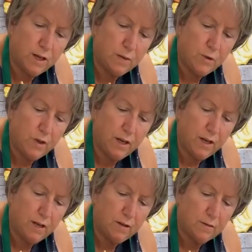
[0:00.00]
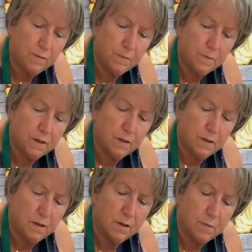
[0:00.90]
more time, you can.
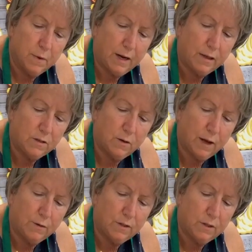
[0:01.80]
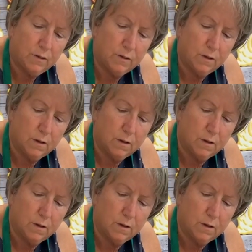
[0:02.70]
But that's what I would do.